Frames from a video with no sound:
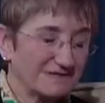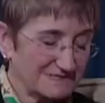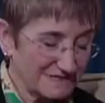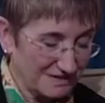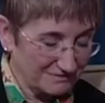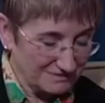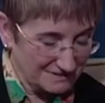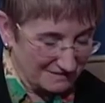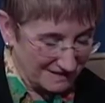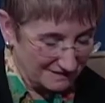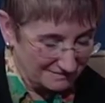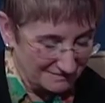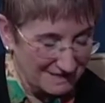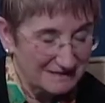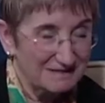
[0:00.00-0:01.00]
it sounds
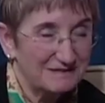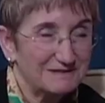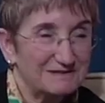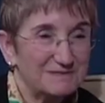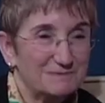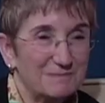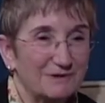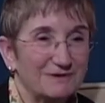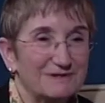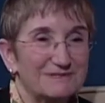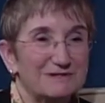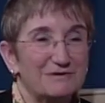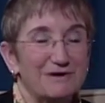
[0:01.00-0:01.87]
like they can experience an